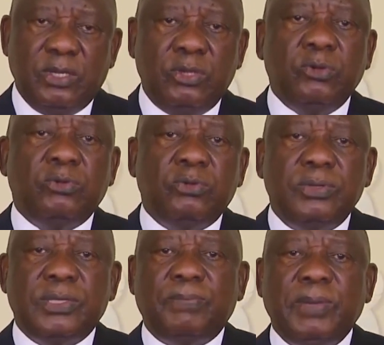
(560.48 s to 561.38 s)

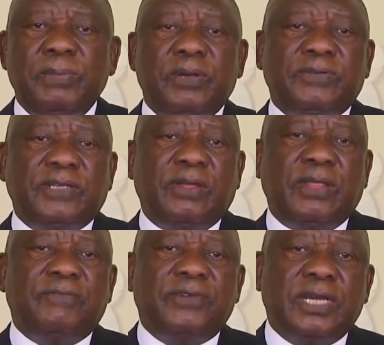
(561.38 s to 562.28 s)
You, the people of South
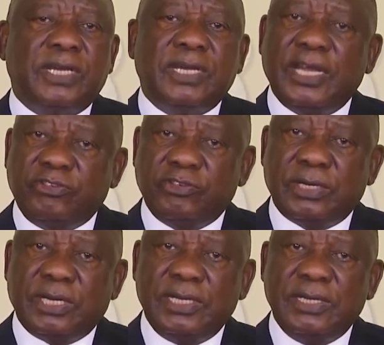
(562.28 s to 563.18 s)
Africa,
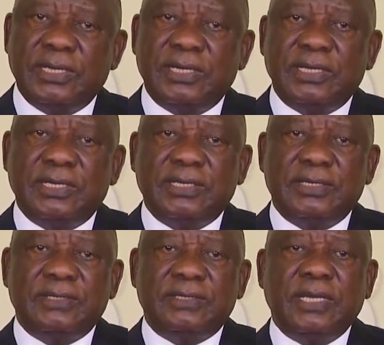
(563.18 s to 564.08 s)
naturally
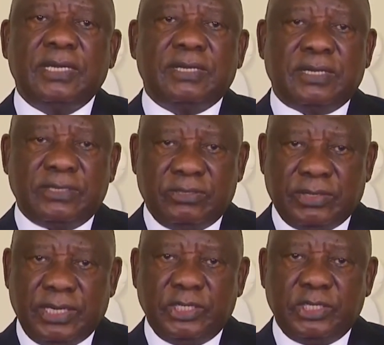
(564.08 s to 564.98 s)
seek
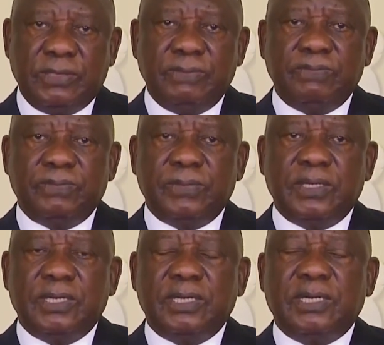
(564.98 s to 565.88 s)
restoration,
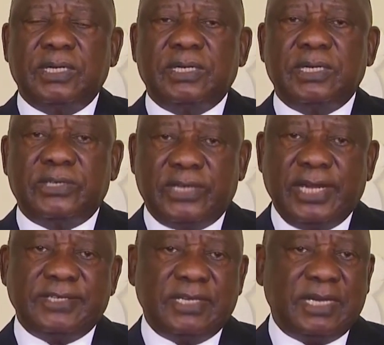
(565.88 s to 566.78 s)

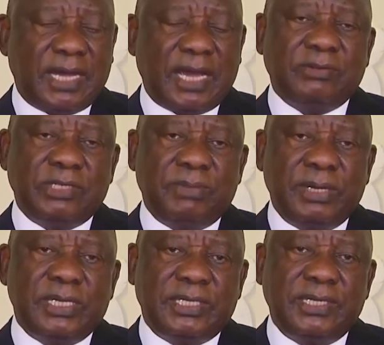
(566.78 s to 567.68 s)
redress, and
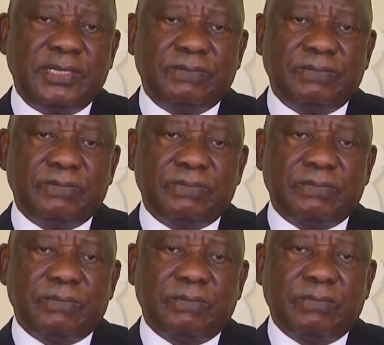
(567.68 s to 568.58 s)
accountability.
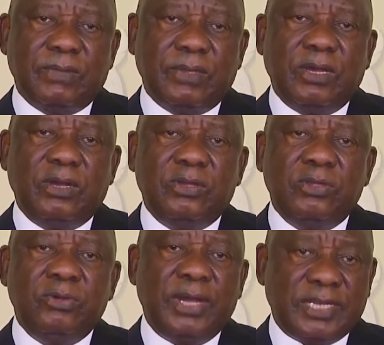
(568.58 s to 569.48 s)

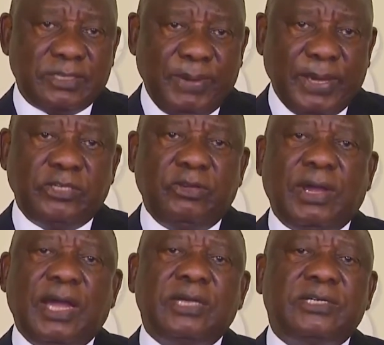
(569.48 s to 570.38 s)
You expect your
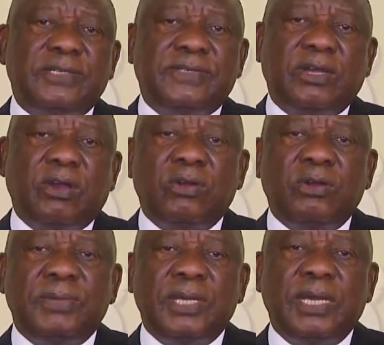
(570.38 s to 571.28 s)
country's
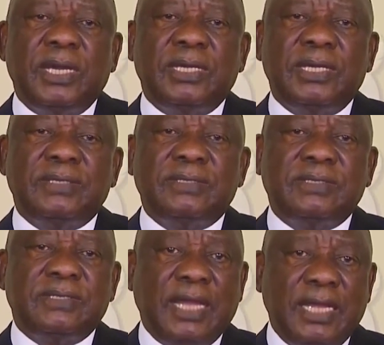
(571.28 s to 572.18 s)
economy and its
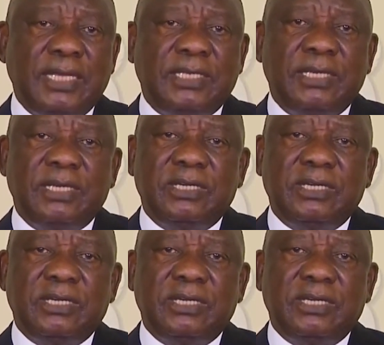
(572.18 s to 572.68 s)
state